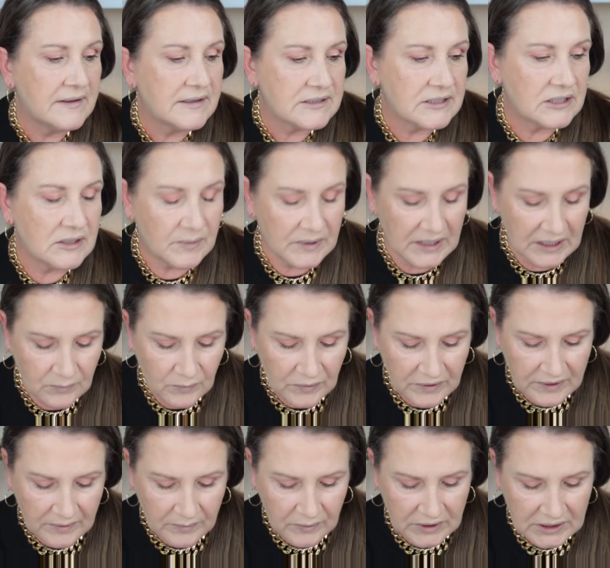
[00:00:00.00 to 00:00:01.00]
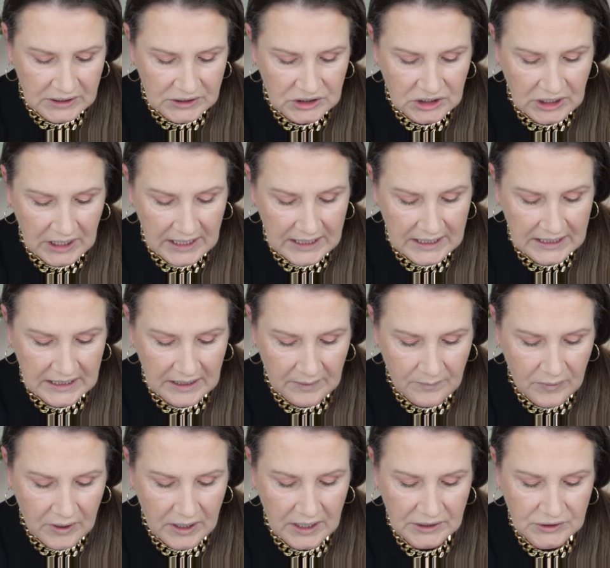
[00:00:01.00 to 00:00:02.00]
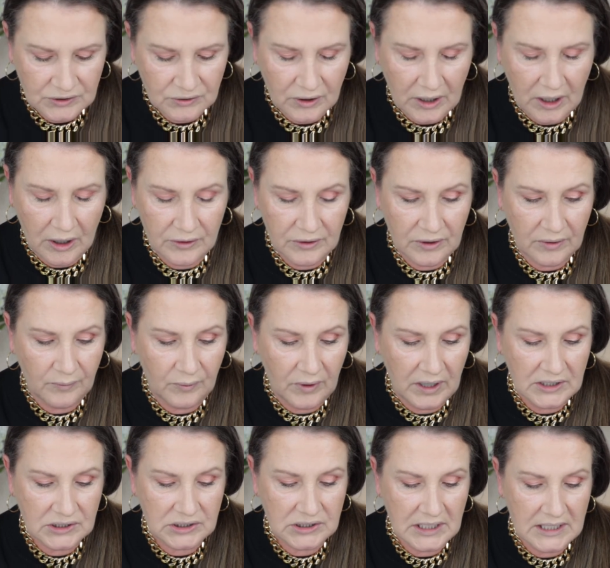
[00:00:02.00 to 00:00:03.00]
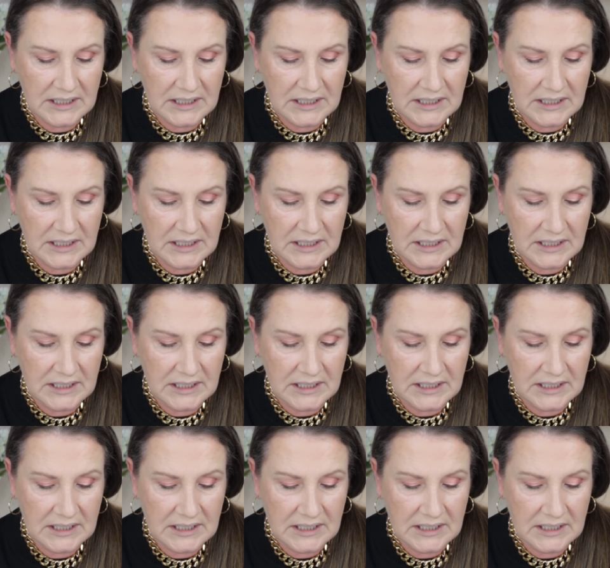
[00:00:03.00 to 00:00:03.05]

So to begin with, I'm going to take my Chikuhodo brush.